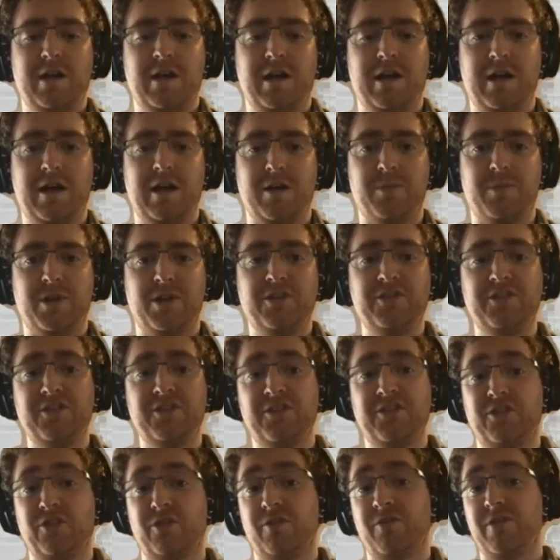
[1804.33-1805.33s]
But this
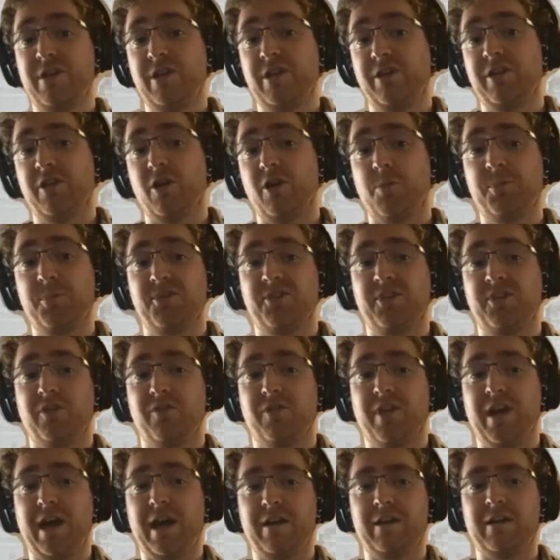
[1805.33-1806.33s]
is sort of nearly the opposite
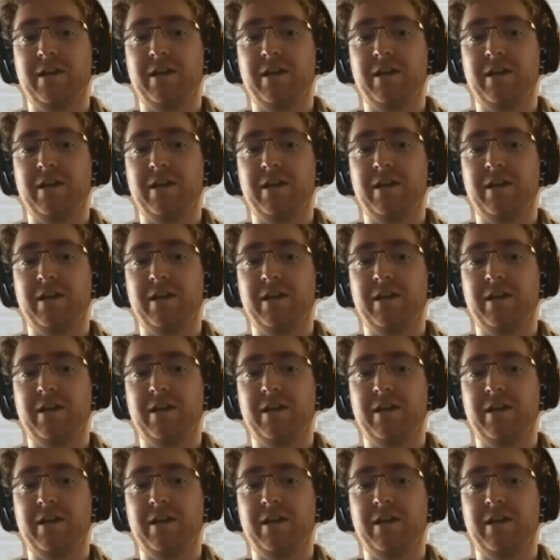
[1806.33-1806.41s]
of that.